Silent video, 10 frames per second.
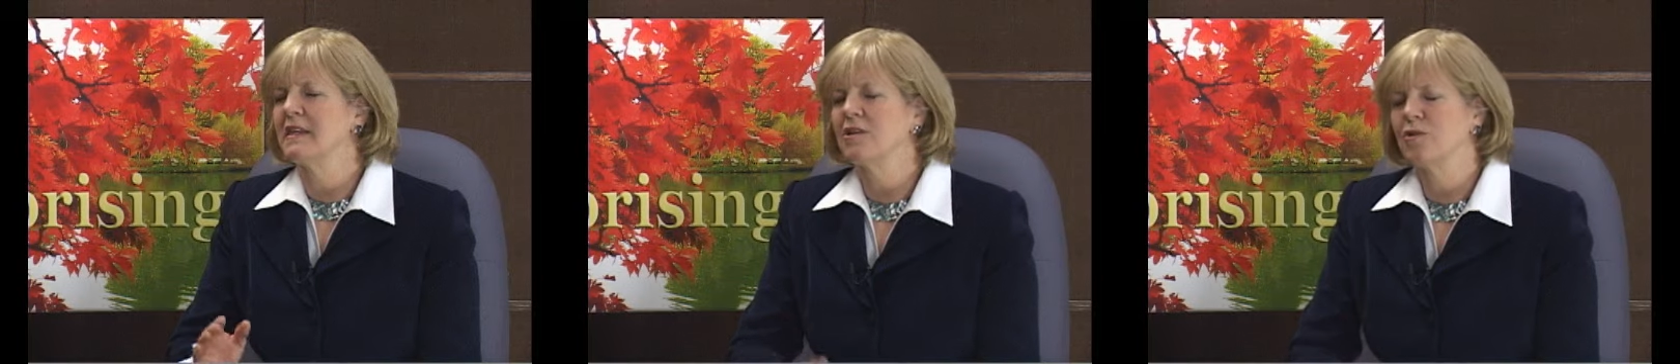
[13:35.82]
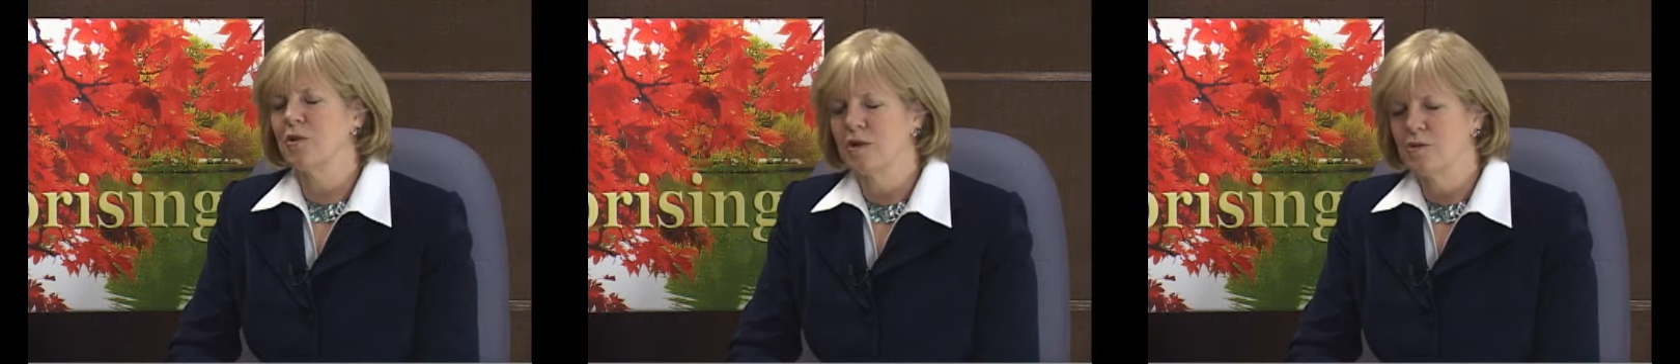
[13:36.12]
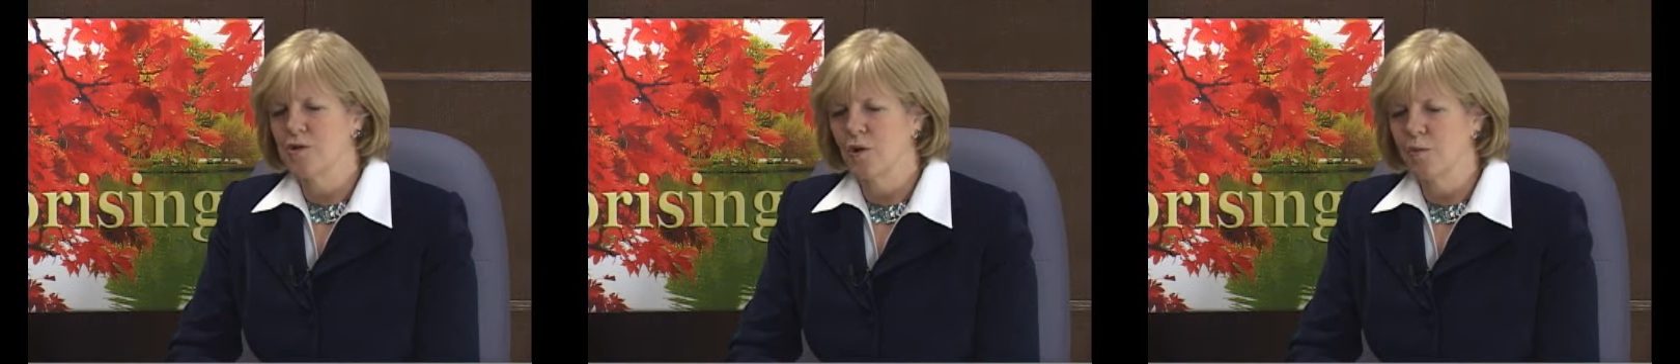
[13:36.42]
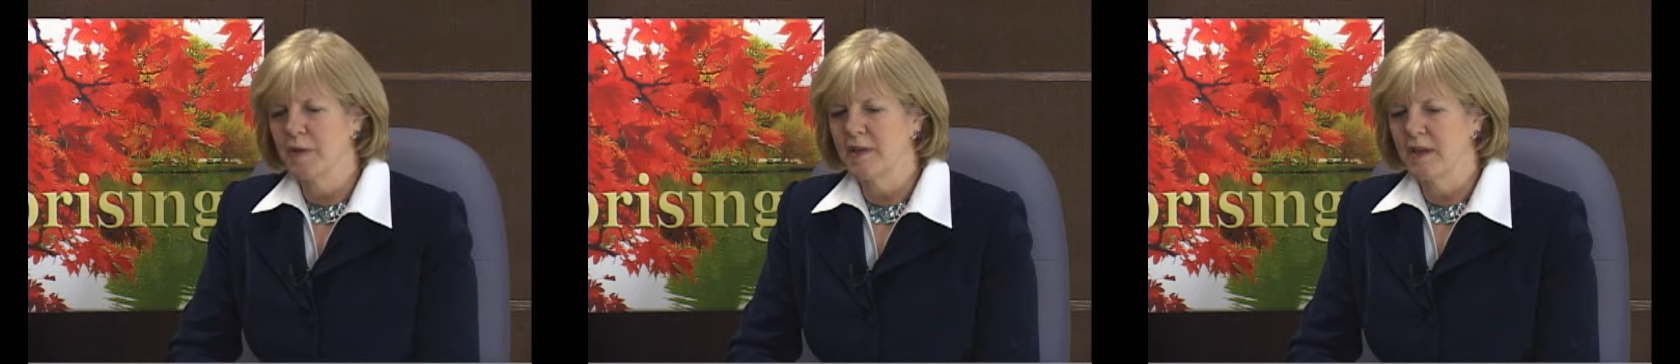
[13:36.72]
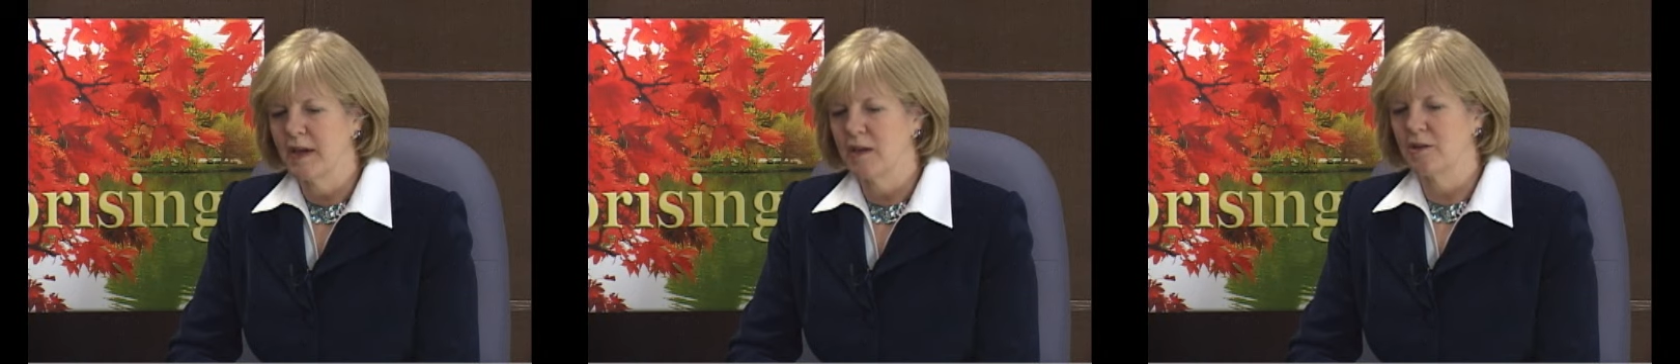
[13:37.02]
think you told me
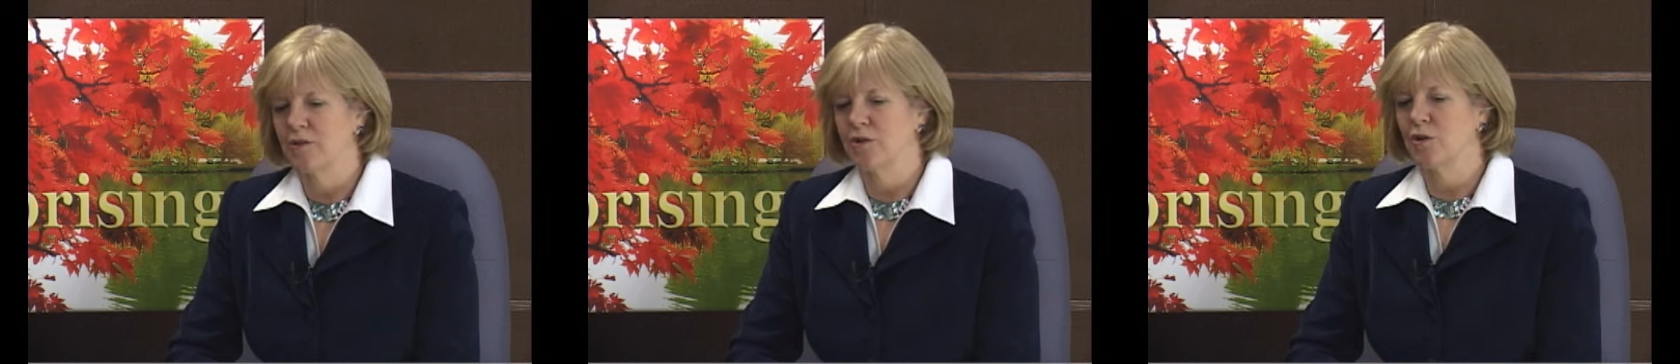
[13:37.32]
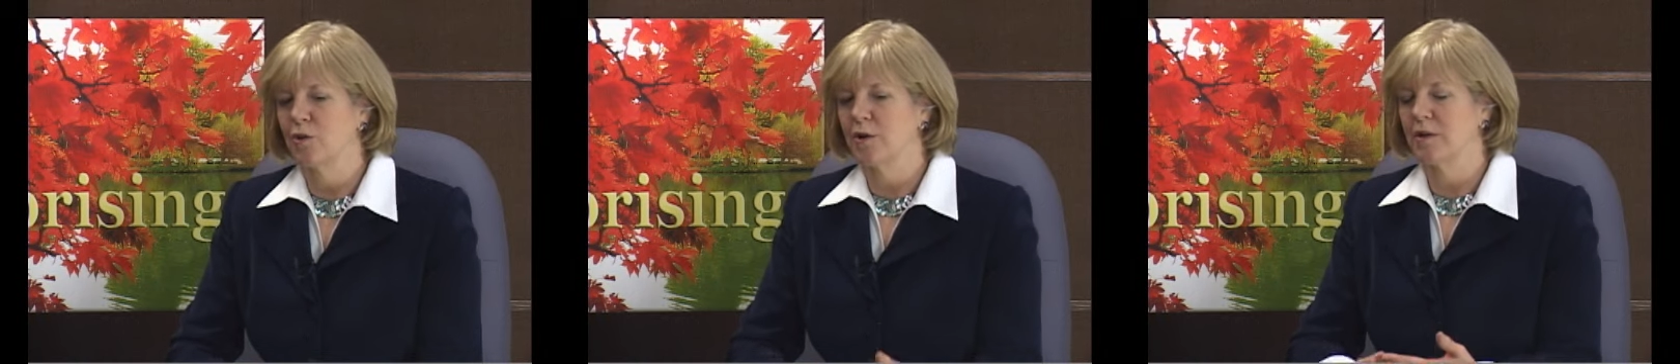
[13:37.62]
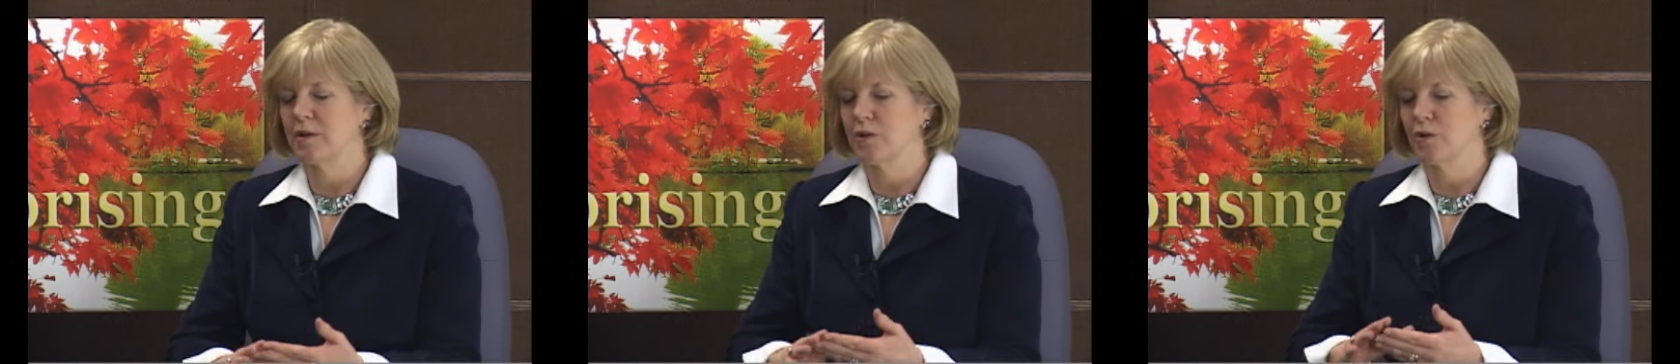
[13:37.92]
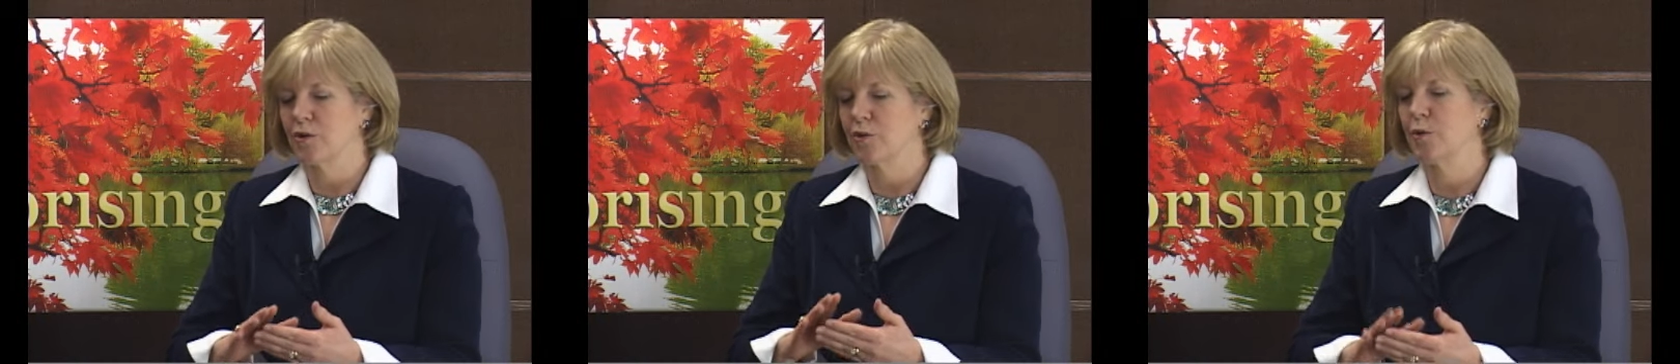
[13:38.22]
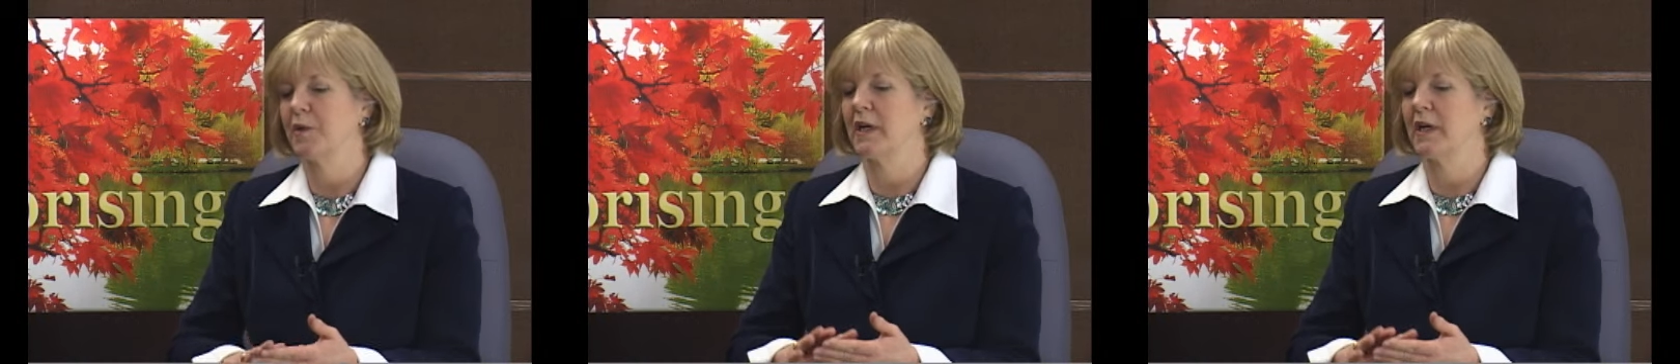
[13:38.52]
that your group